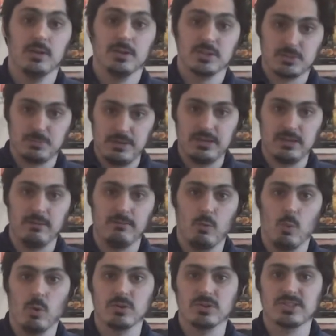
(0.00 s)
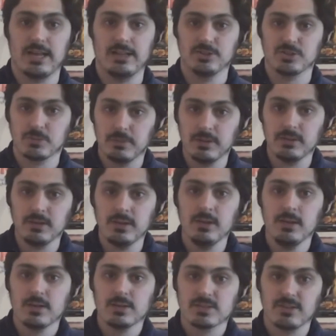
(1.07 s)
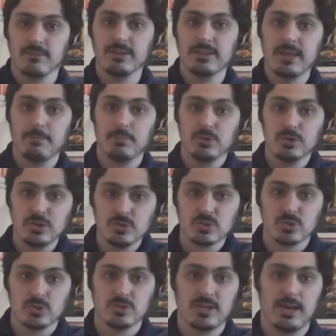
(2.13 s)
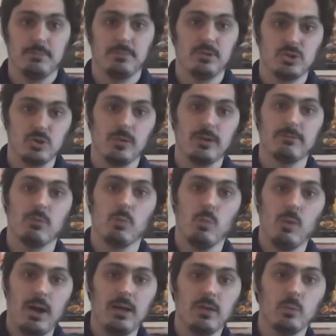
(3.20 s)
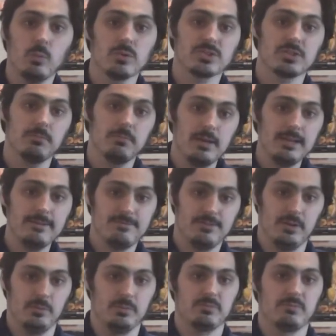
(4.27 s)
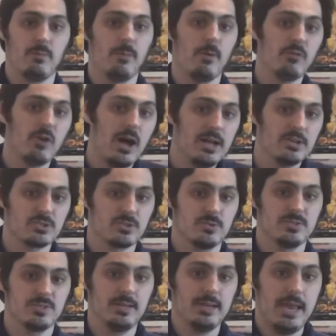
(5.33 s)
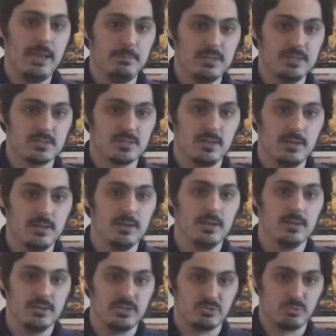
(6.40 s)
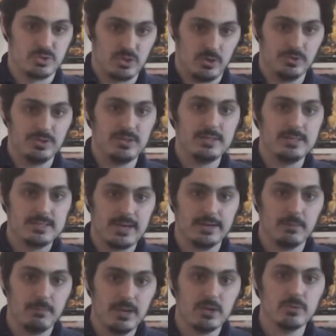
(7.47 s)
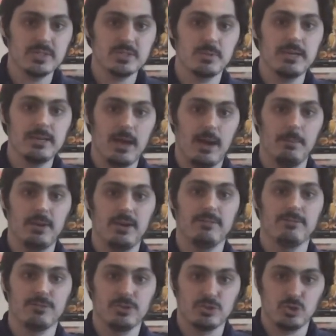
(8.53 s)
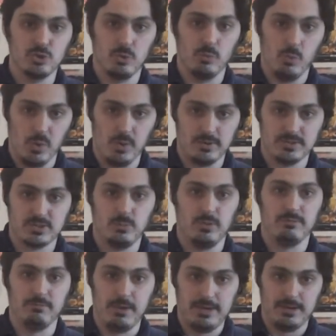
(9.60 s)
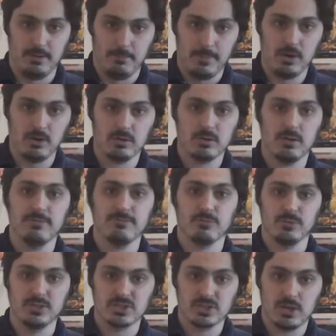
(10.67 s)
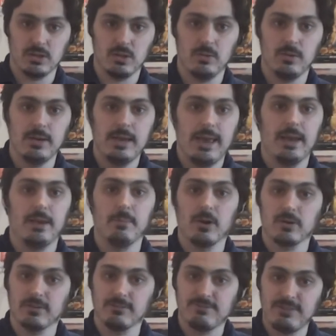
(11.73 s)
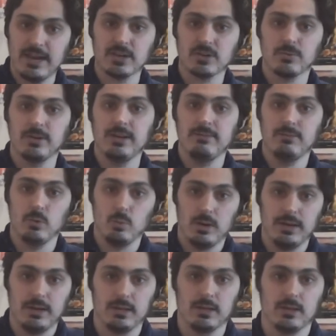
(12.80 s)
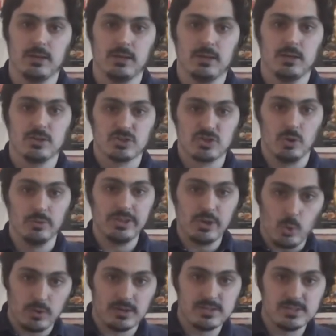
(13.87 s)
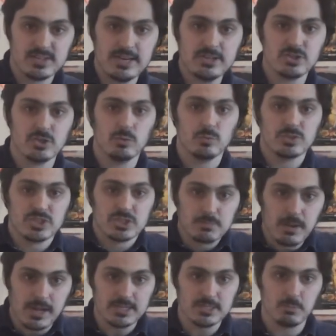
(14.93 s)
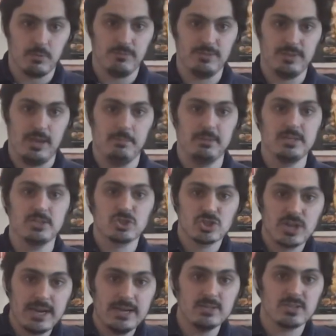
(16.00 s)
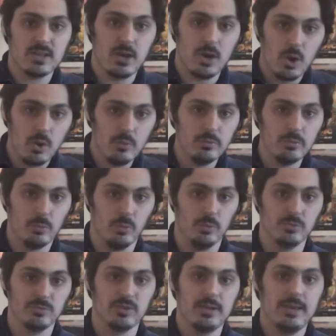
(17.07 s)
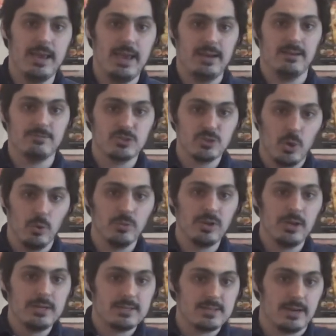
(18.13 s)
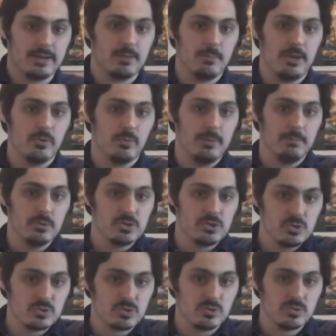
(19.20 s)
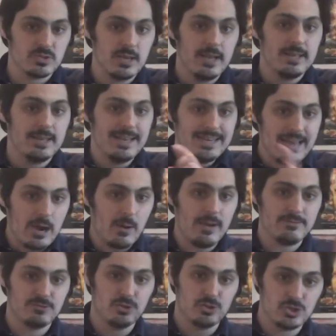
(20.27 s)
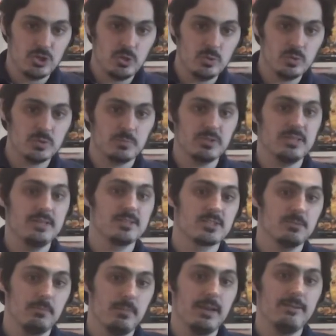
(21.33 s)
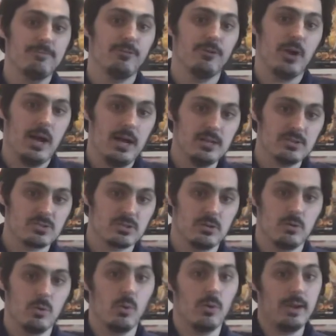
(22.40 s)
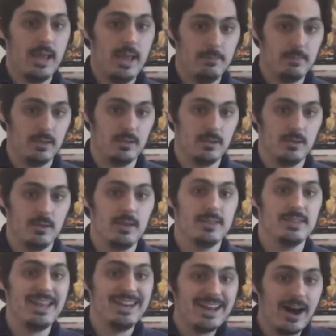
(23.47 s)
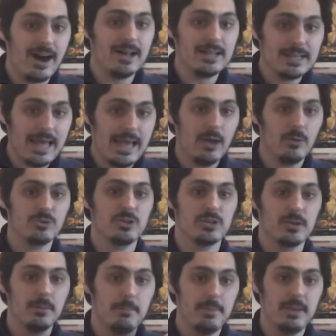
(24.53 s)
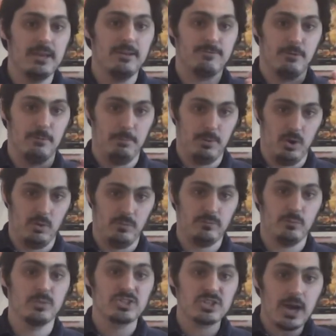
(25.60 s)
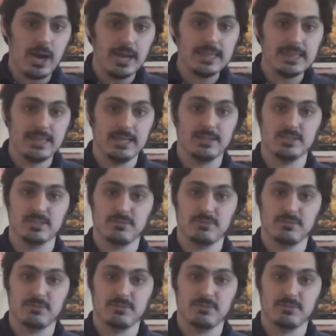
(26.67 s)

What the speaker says: Speaking of awards eligibility, something that producers had been doing for a while were submitting films for both Oscars and Emmys. This resulted in documentaries being nominated for the two awards, with Made in America, Free Solo, and American Factory even winning. So the organization responsible for the Emmys changed their own rules and have told documentary producers they now have to choose between submitting for an Oscar or an Emmy. They're not allowed to compete for both, which I think